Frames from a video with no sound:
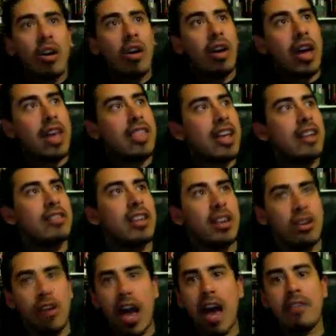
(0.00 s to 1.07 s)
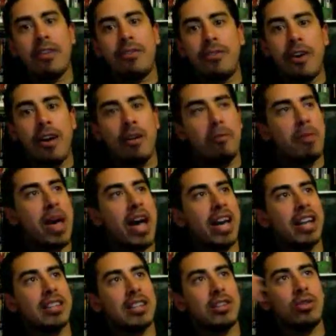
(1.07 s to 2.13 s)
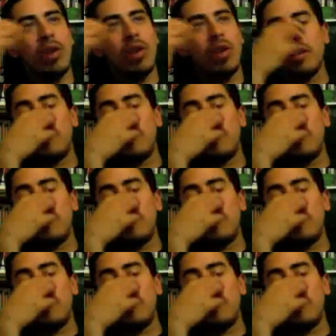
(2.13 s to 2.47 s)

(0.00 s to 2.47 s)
And then, you know, have her fall back into Dwight's